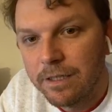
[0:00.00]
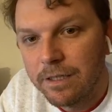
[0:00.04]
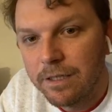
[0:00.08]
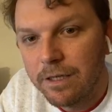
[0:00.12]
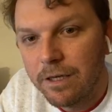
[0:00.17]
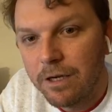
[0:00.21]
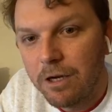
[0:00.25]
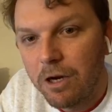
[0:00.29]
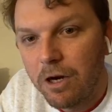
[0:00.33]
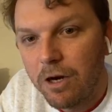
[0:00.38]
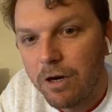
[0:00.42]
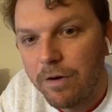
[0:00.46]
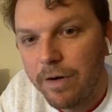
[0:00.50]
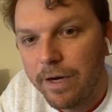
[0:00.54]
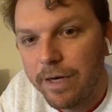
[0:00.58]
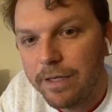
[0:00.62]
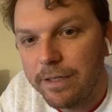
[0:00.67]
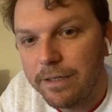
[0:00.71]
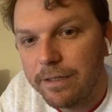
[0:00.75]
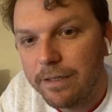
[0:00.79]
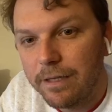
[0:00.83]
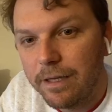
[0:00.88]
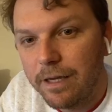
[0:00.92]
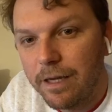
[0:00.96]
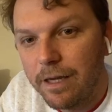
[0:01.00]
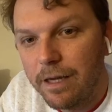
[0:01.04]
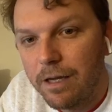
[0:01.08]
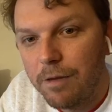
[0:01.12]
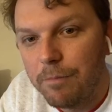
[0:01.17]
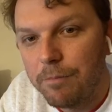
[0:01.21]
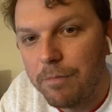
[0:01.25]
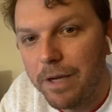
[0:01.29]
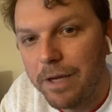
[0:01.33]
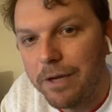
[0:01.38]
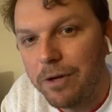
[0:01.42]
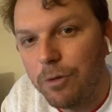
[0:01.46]
All right.
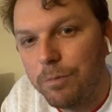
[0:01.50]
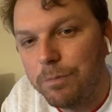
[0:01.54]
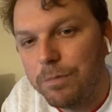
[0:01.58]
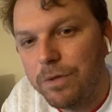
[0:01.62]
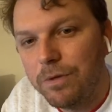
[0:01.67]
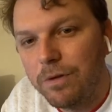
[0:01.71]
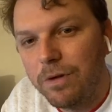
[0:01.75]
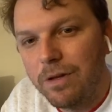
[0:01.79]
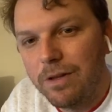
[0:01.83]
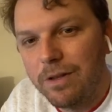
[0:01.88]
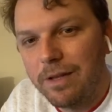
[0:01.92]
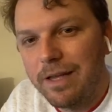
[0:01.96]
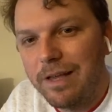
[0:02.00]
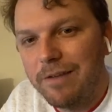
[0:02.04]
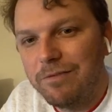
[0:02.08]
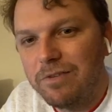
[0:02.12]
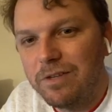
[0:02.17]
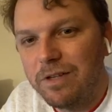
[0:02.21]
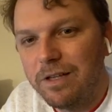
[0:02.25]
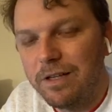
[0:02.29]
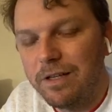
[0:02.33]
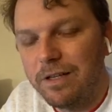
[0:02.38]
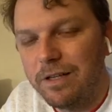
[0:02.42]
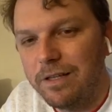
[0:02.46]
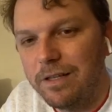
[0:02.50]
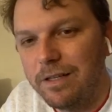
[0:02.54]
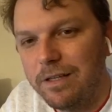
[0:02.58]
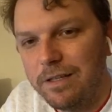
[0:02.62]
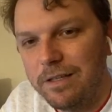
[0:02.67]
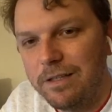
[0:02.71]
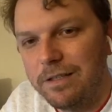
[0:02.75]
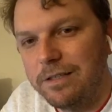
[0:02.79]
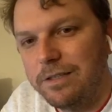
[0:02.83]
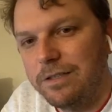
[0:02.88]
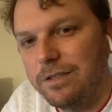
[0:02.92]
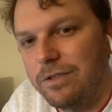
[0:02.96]
I hope you all have a
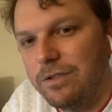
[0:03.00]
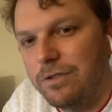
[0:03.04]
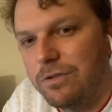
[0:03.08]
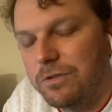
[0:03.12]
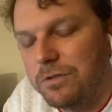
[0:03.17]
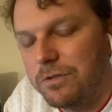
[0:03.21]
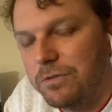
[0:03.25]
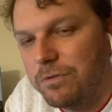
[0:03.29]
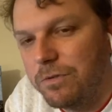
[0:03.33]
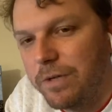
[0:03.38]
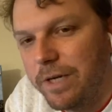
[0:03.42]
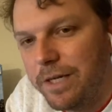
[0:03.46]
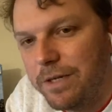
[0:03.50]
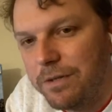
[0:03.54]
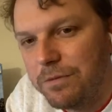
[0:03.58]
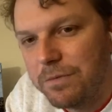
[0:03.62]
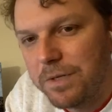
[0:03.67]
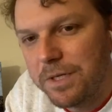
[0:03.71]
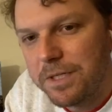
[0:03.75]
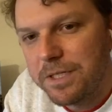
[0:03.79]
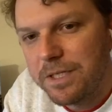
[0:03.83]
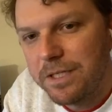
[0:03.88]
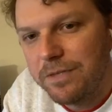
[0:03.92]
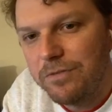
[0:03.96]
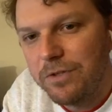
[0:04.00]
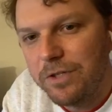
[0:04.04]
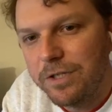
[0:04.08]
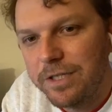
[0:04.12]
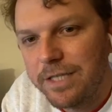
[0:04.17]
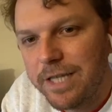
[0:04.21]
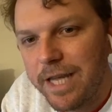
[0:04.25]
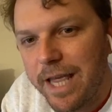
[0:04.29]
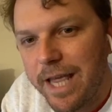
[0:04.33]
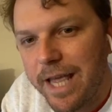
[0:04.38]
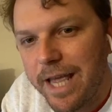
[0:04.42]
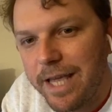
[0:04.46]
great rest of your
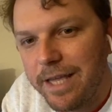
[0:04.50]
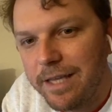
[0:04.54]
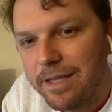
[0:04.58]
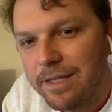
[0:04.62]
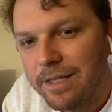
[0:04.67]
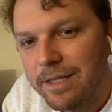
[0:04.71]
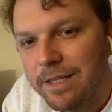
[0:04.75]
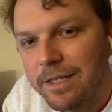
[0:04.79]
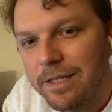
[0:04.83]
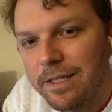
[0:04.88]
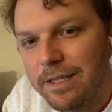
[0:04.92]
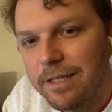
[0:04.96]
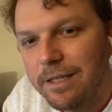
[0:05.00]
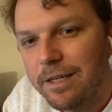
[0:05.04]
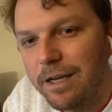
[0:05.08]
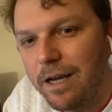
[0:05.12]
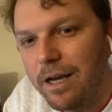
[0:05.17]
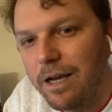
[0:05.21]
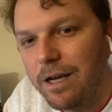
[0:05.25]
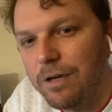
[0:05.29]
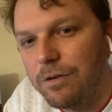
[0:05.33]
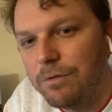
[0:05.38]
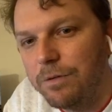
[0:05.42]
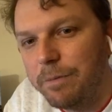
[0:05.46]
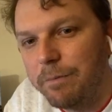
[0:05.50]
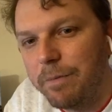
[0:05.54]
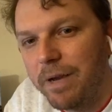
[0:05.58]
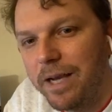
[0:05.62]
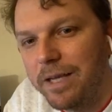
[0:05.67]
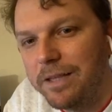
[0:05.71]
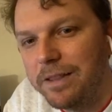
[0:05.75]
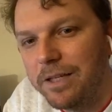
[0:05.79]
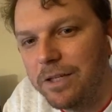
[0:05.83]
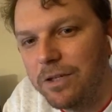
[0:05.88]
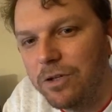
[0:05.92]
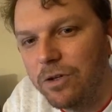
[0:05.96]
day.
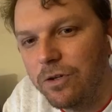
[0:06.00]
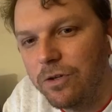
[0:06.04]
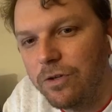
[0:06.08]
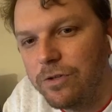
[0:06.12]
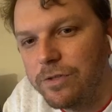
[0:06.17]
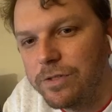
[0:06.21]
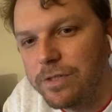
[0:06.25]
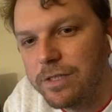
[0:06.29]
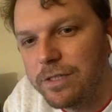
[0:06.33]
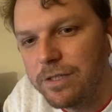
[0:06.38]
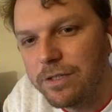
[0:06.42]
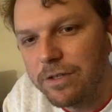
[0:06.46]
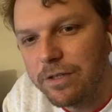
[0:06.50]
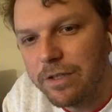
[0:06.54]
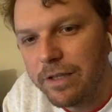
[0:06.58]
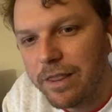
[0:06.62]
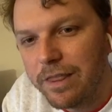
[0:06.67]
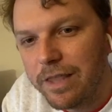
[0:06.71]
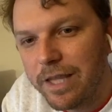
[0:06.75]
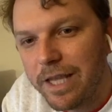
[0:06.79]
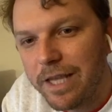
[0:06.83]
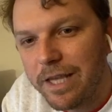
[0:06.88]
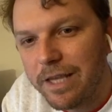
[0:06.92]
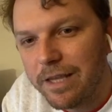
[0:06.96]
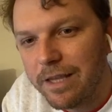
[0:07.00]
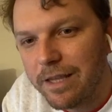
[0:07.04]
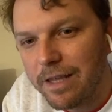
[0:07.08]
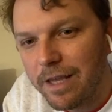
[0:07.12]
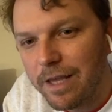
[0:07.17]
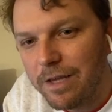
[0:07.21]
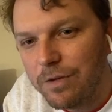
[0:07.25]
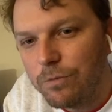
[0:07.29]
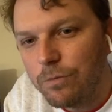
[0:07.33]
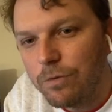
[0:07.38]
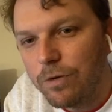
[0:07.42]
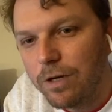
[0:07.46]
Remind the girls to think
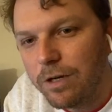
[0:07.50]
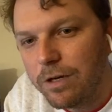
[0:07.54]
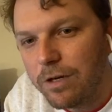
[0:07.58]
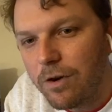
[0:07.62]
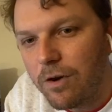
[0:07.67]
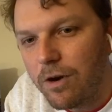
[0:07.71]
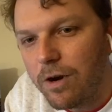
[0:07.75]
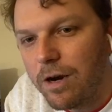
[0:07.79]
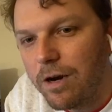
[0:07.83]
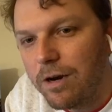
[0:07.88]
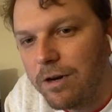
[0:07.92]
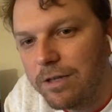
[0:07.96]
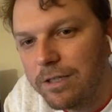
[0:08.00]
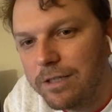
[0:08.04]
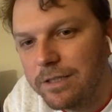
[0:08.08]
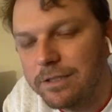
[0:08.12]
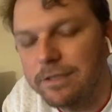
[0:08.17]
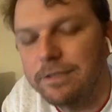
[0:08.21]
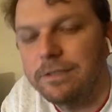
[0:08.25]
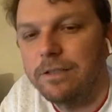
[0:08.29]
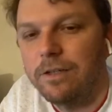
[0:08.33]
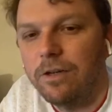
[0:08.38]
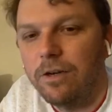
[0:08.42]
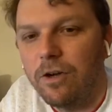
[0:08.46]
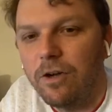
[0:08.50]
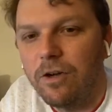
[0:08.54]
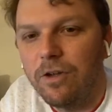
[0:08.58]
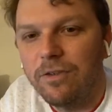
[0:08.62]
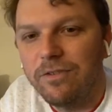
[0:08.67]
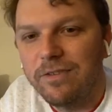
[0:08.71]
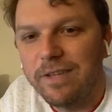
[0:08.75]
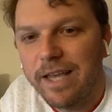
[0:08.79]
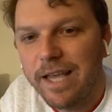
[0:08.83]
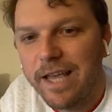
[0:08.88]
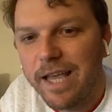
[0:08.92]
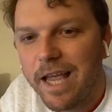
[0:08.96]
and work hard all
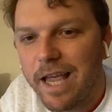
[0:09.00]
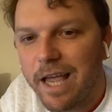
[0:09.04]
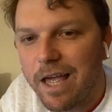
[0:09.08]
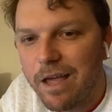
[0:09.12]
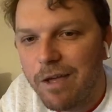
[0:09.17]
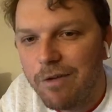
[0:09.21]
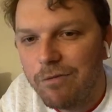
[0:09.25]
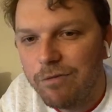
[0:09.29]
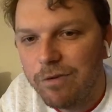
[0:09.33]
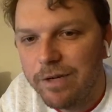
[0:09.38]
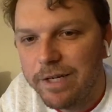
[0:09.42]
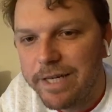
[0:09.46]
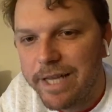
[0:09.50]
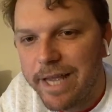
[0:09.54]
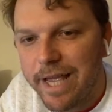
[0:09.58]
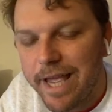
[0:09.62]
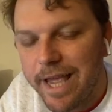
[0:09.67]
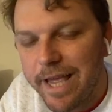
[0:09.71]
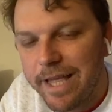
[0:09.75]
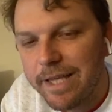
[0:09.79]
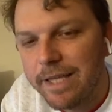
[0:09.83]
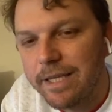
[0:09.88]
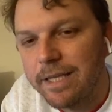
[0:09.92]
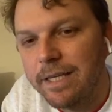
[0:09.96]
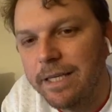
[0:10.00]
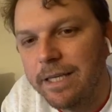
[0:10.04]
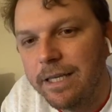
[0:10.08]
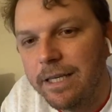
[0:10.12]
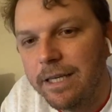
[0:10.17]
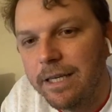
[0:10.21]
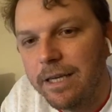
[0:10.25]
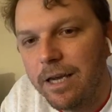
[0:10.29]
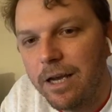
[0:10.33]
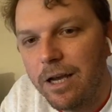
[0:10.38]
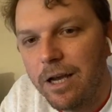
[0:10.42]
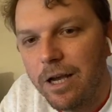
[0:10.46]
day, every day.
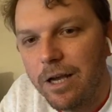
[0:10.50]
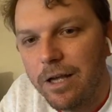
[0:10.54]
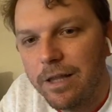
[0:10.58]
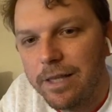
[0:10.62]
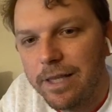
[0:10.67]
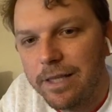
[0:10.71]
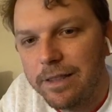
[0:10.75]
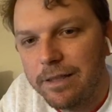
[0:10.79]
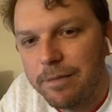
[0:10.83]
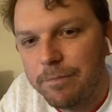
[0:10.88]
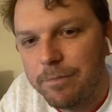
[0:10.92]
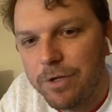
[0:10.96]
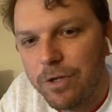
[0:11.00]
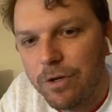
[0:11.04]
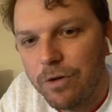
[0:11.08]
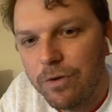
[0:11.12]
Let them know